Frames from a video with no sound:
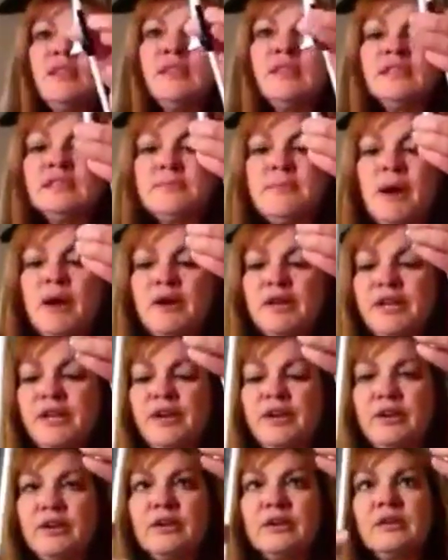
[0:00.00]
this part
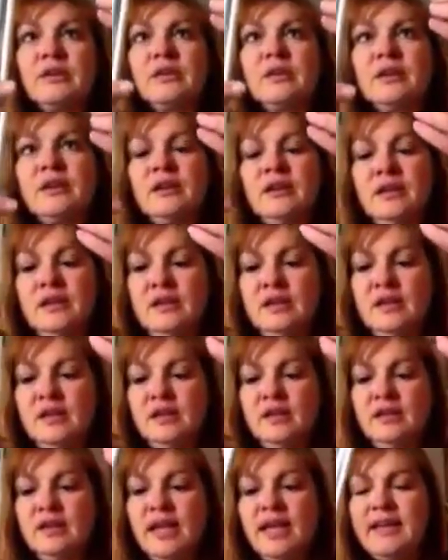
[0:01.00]
here.
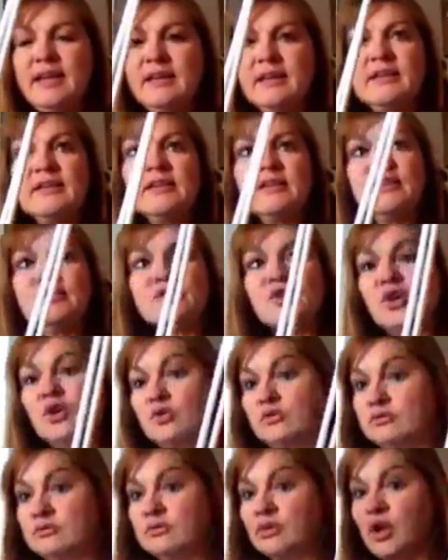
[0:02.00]
Okay,
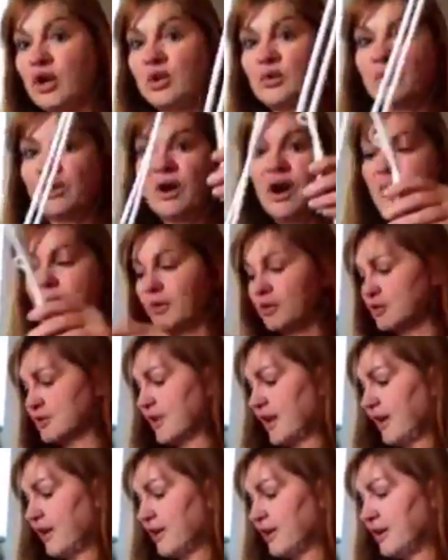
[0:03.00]
so look, we're almost
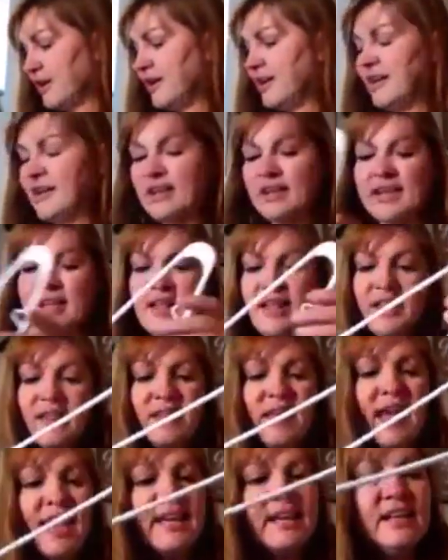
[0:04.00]
there.
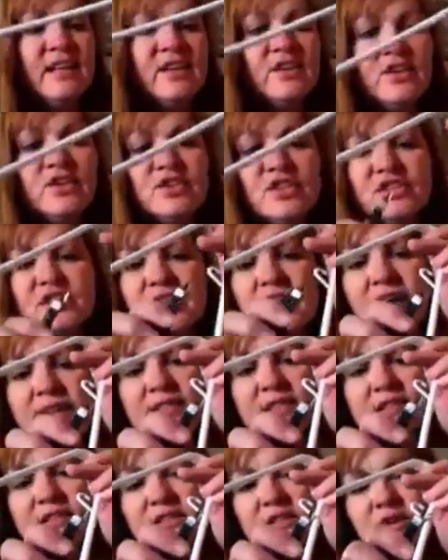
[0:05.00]
Then you just
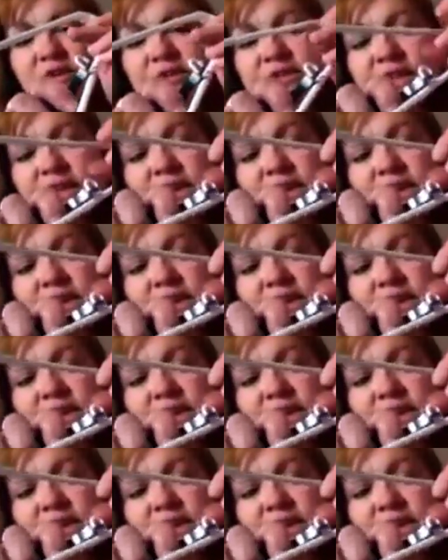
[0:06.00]
cut this little